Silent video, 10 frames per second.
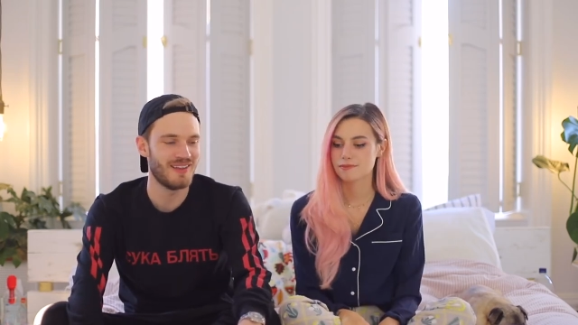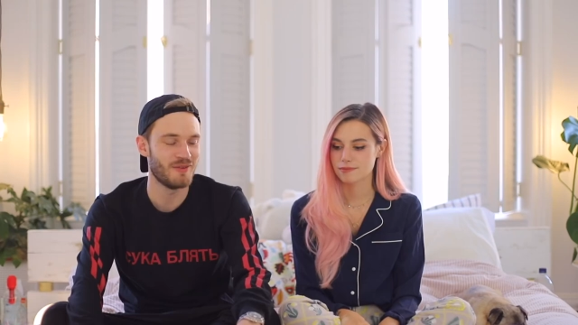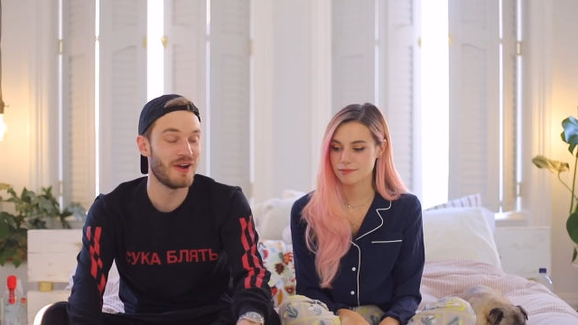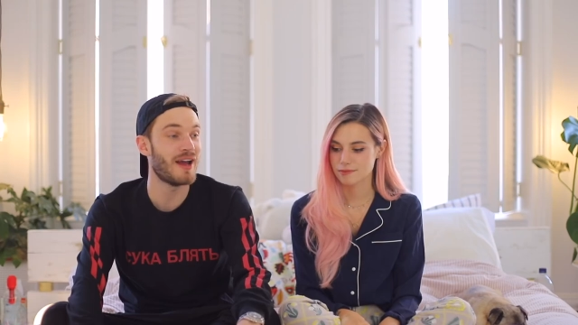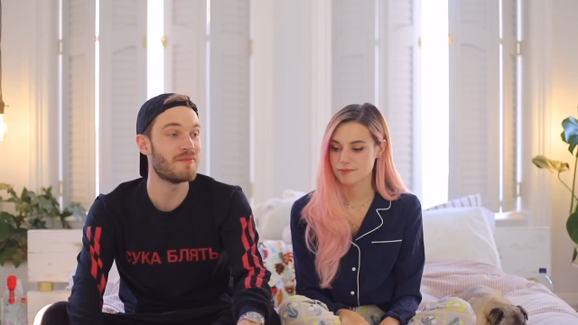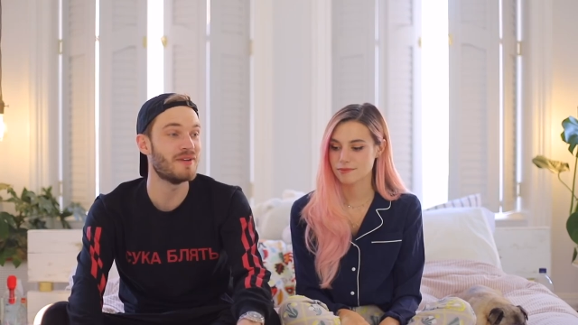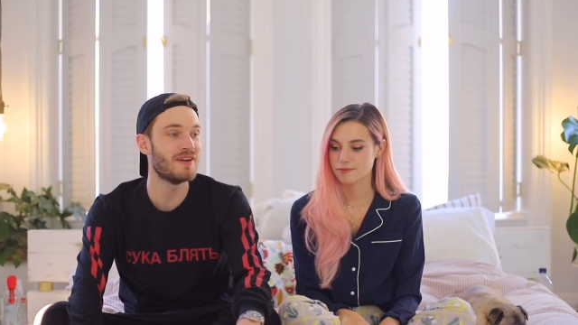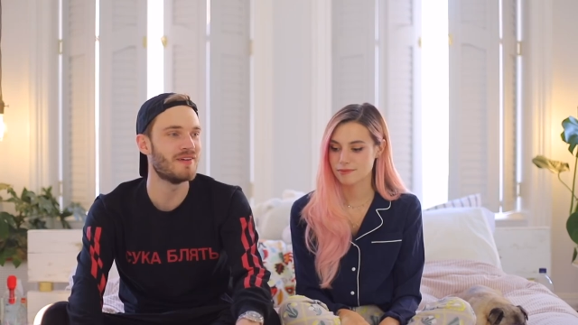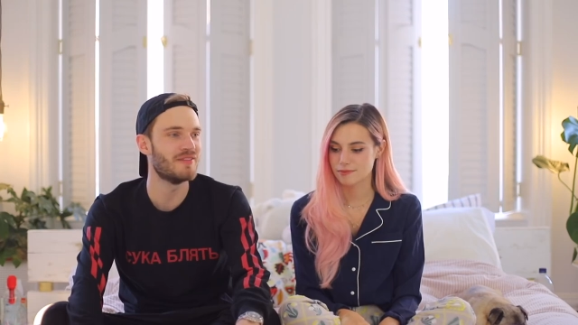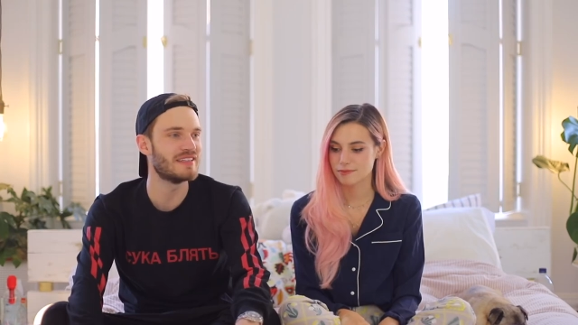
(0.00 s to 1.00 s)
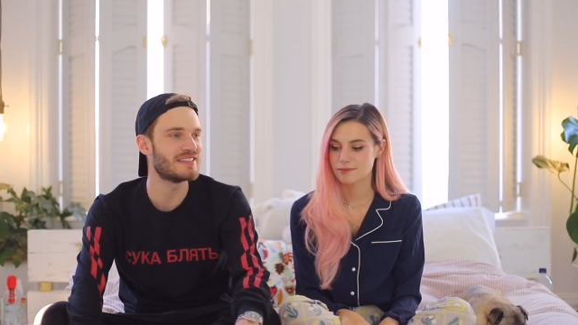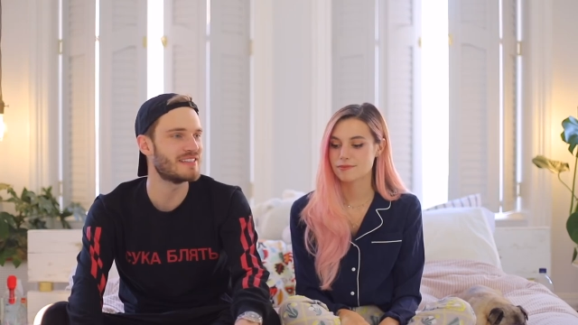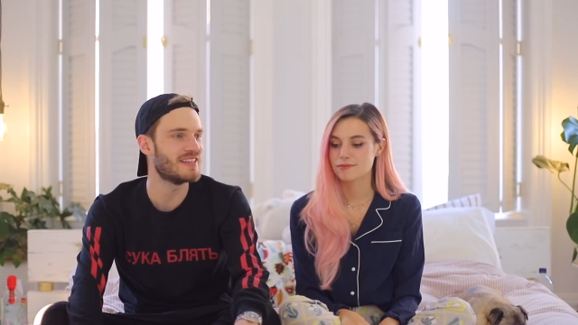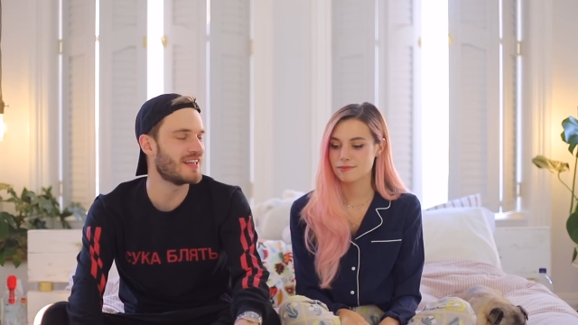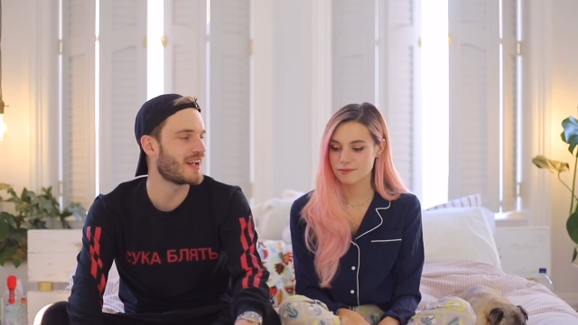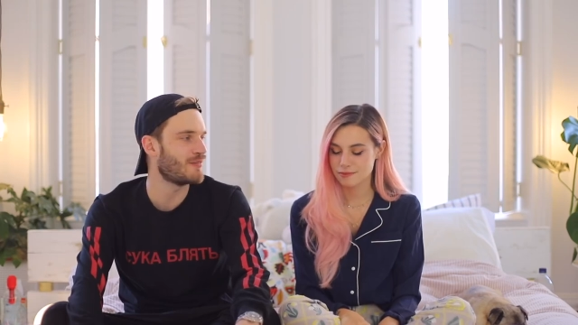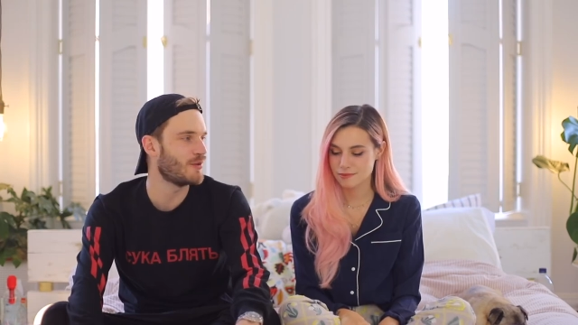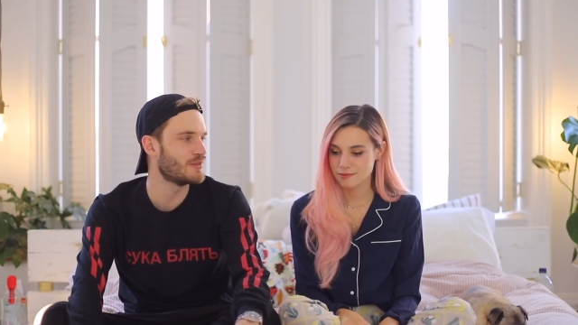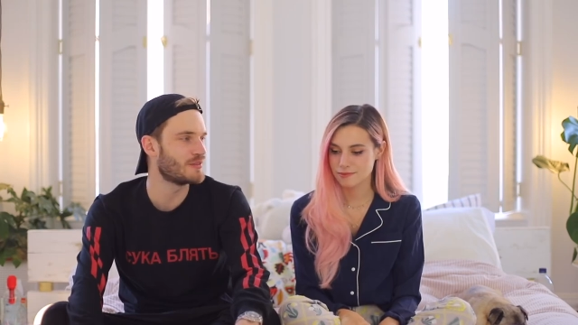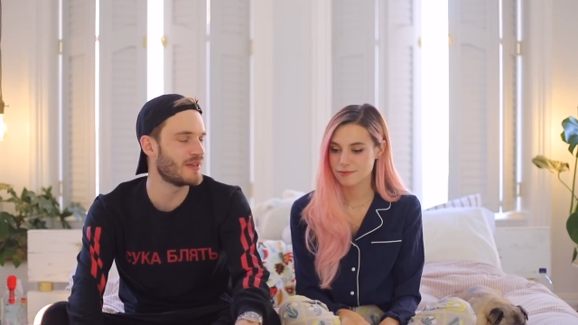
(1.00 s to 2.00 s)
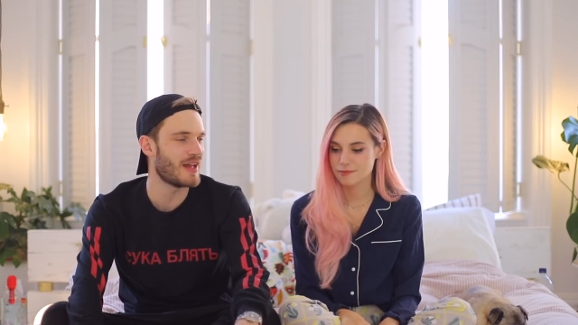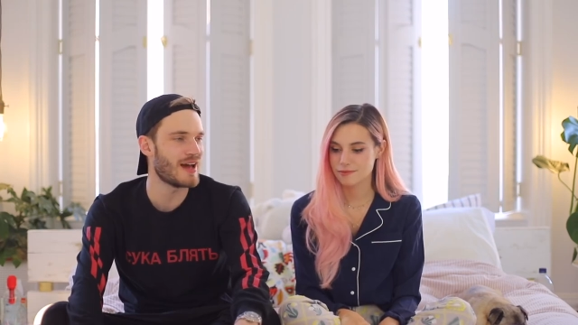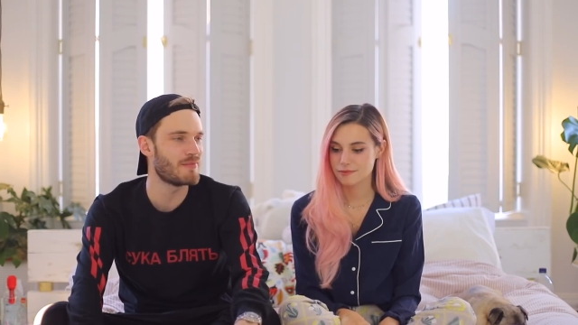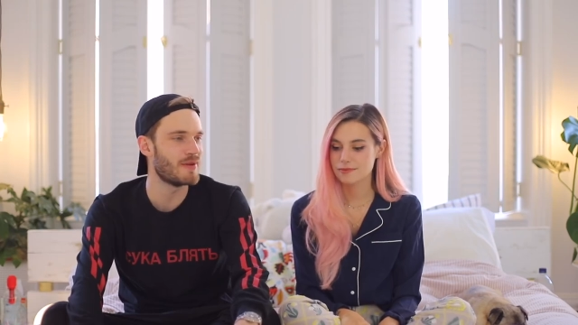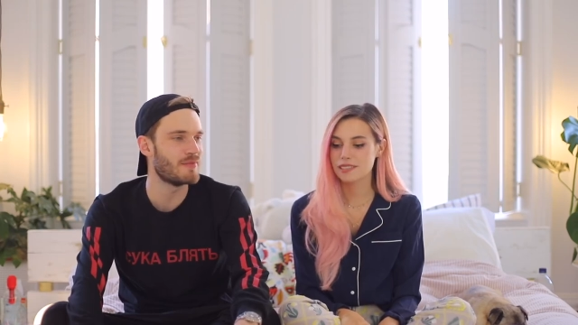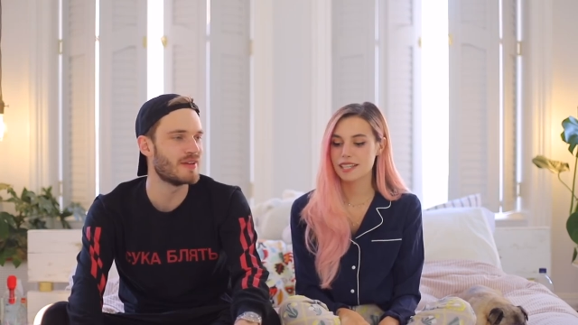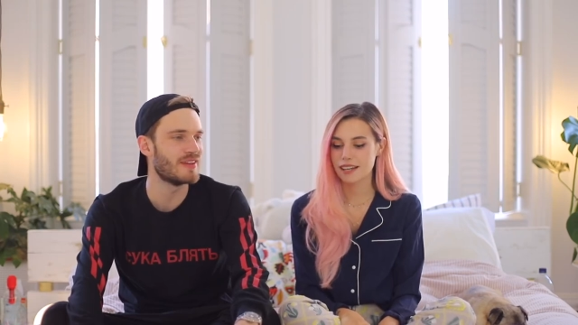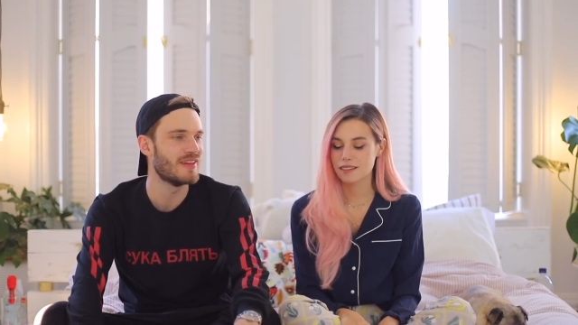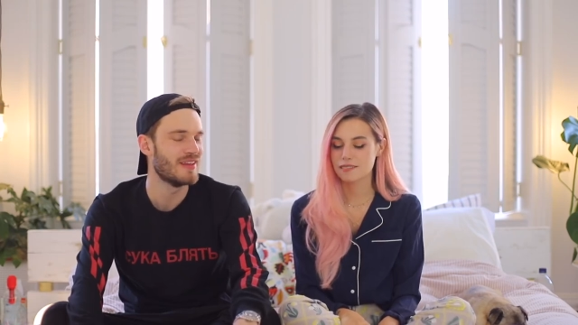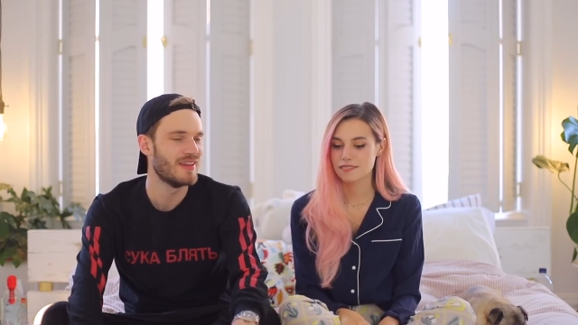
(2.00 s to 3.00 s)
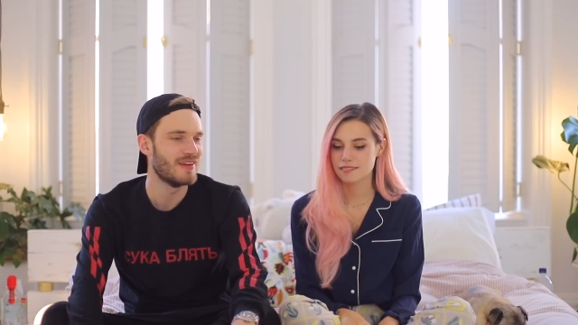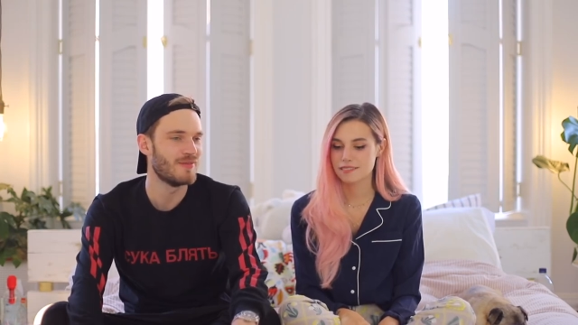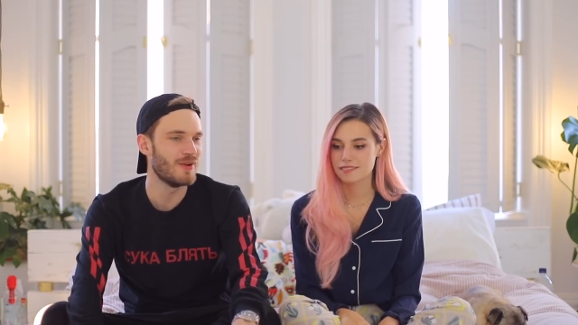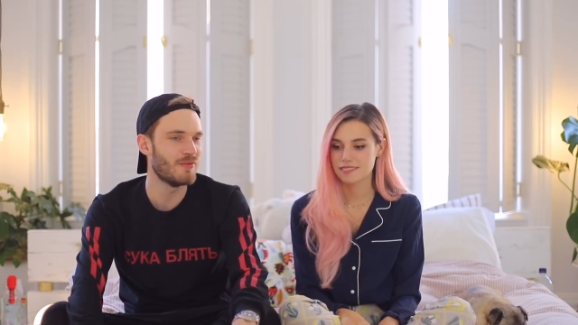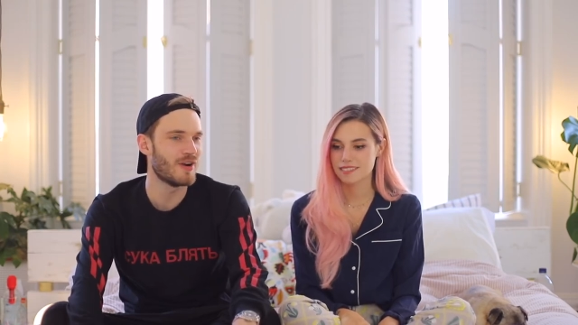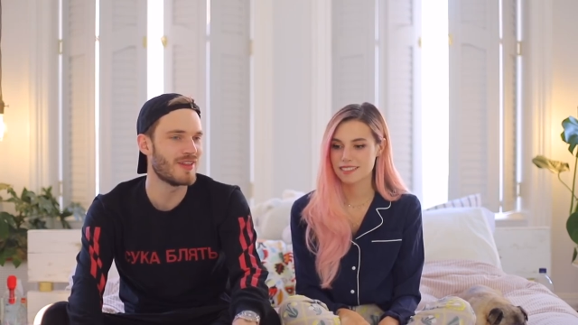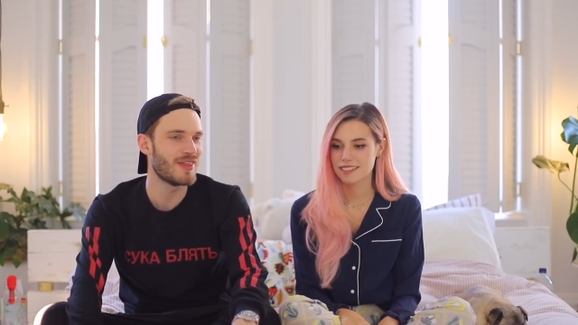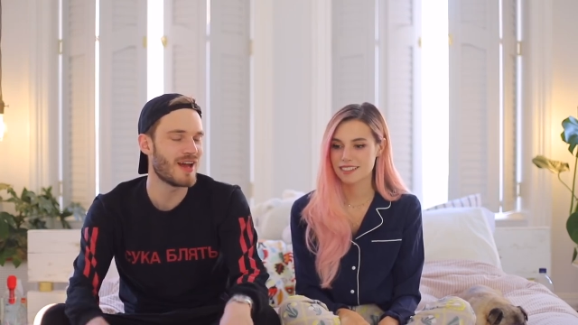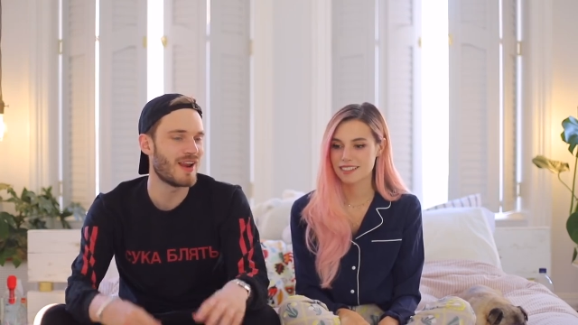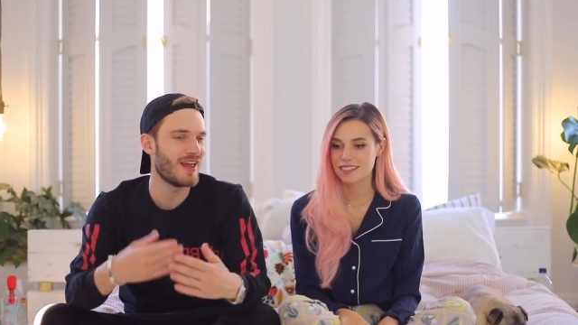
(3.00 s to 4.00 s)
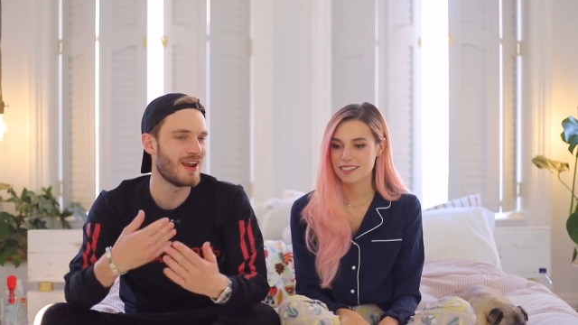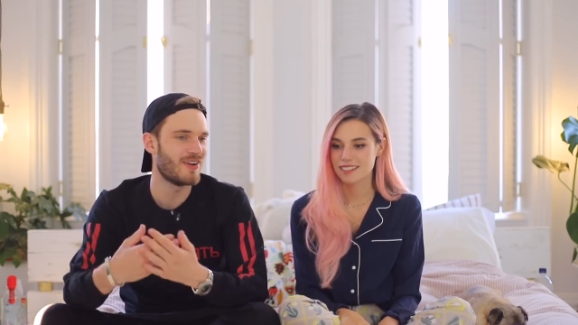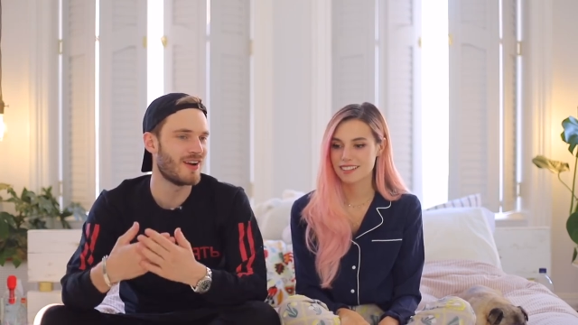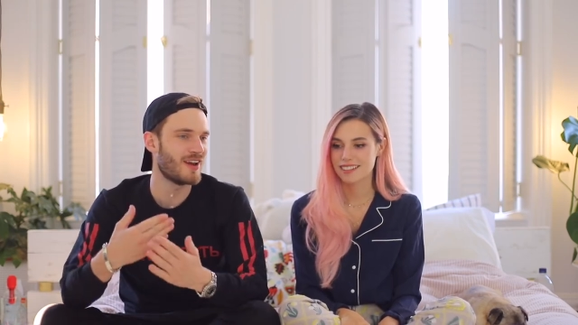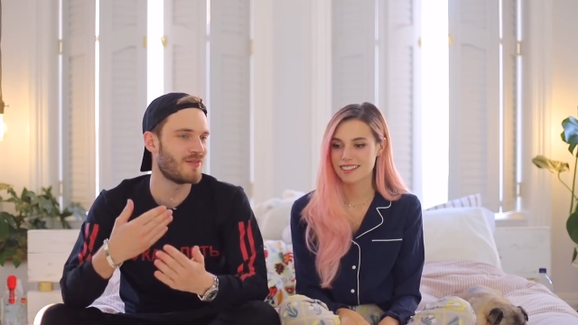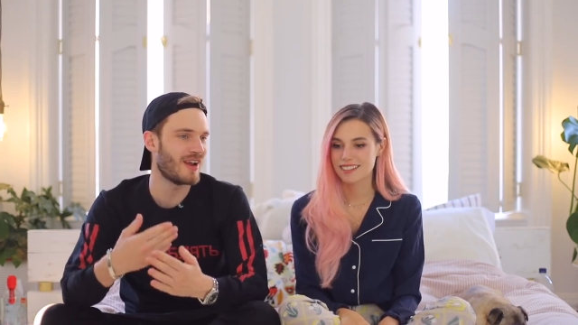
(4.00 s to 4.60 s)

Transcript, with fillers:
Speaker 1: and they were happy, obviously. Like mm -hmm. everyone was really happy, but yeah. we wanted that internet